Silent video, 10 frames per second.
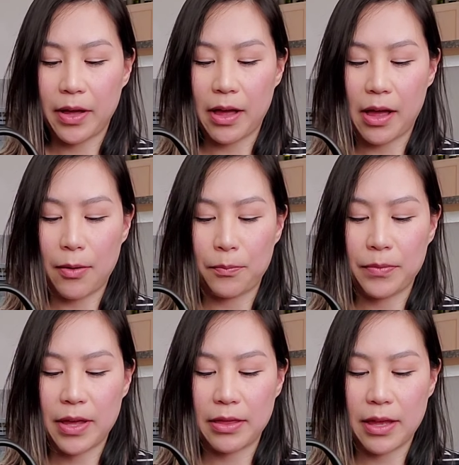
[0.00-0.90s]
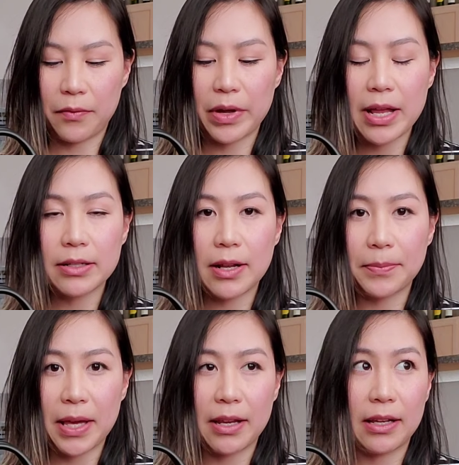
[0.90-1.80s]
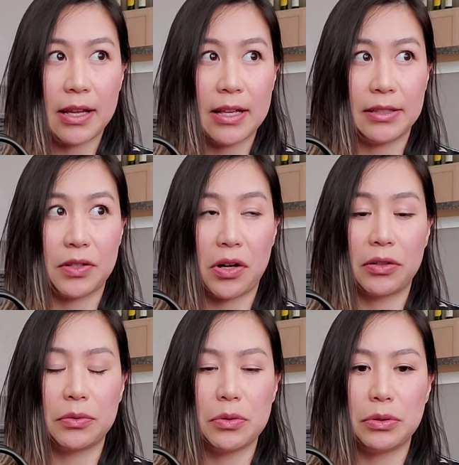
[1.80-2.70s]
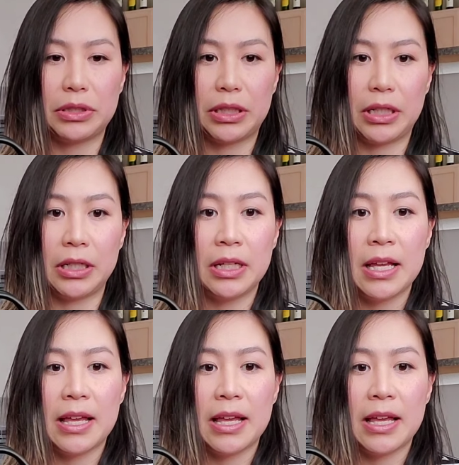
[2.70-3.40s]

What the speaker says: And then we ended up getting his card holder.